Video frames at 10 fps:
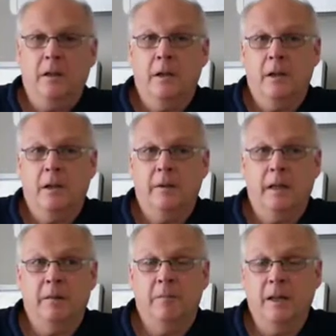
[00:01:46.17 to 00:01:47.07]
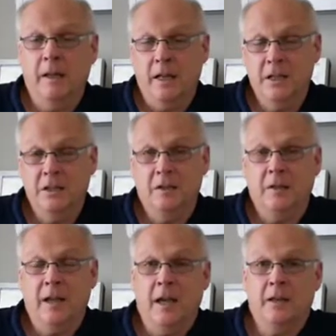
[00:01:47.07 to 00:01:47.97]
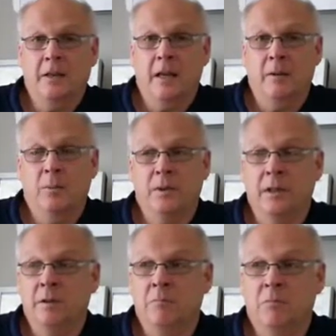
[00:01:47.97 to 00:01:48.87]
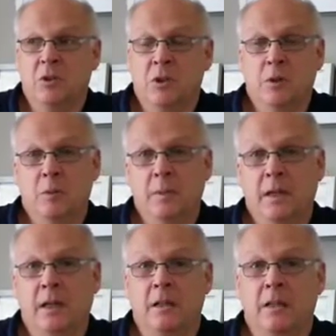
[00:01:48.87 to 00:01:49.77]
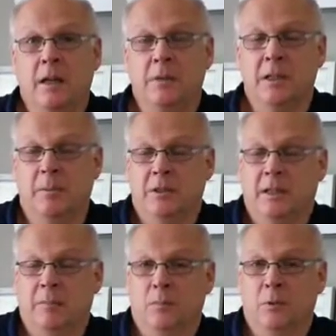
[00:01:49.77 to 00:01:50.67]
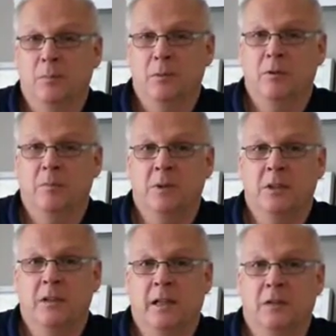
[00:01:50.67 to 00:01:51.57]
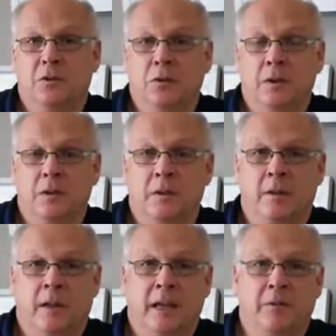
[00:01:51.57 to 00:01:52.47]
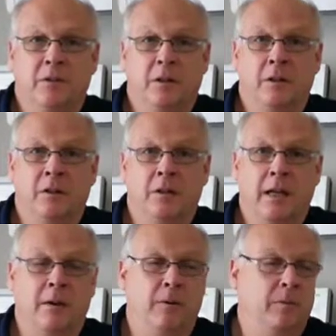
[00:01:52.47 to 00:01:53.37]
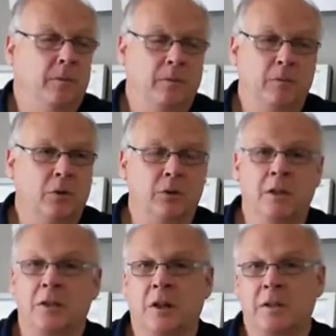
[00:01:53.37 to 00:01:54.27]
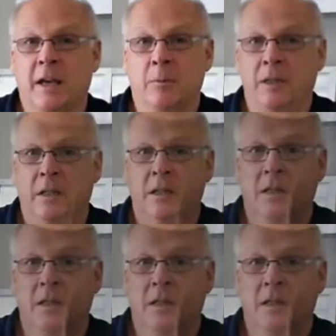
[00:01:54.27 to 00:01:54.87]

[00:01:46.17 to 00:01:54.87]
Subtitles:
they lasered that, and within 2 minutes I was able to get more movement in that joint than I have done in goodness knows how many